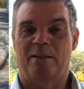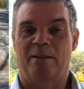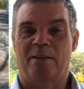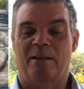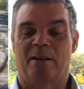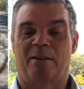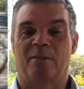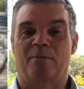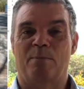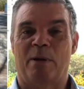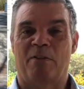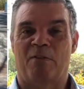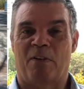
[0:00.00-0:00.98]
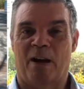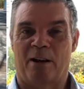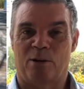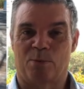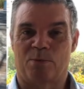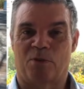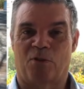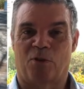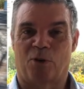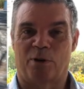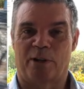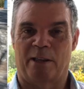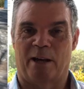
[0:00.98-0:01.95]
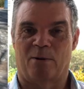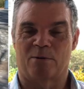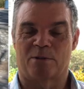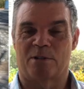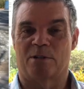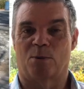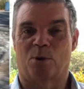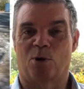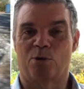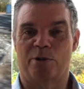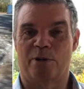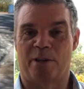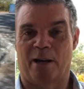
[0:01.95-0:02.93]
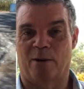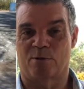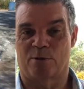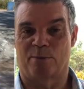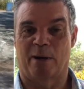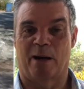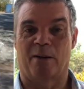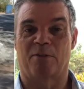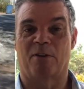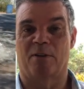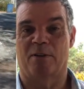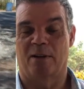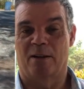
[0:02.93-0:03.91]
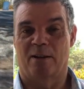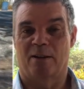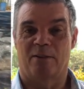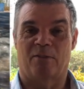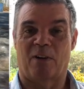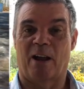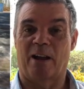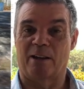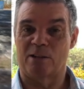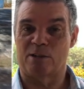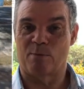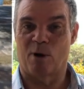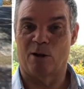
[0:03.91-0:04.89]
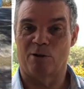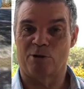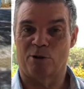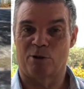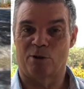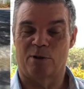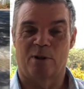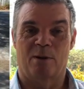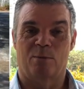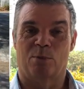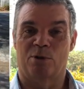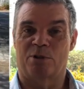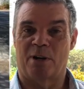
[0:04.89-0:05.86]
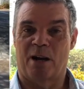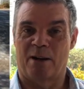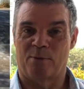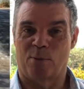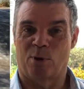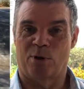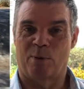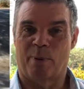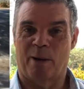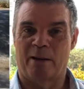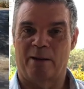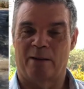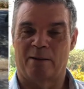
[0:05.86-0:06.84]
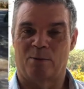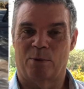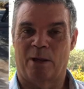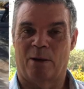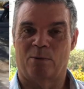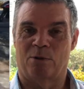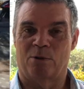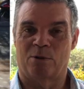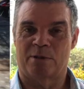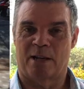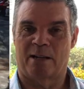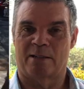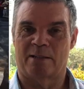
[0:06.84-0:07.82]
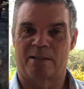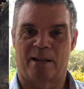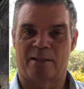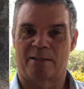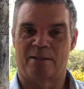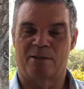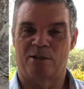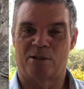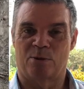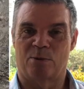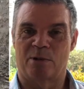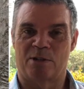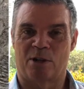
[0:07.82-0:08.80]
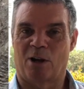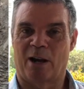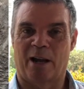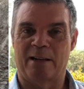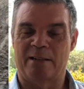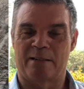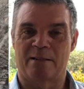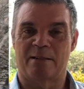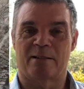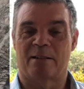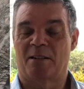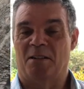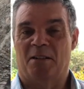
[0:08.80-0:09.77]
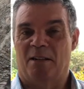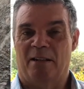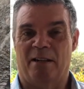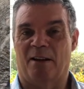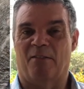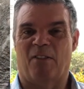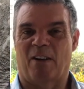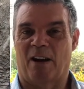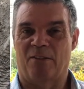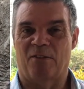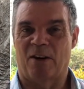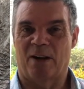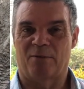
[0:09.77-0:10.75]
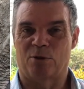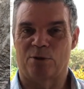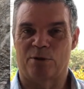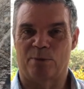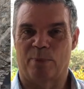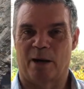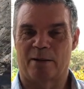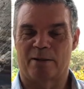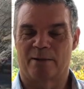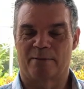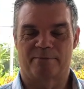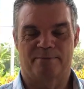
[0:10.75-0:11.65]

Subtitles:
you can be fined up to 40,000 to 100,000 baht for flying a small drone. But drive a motorbike without no tax test insurance or license, you get fined 500 baht.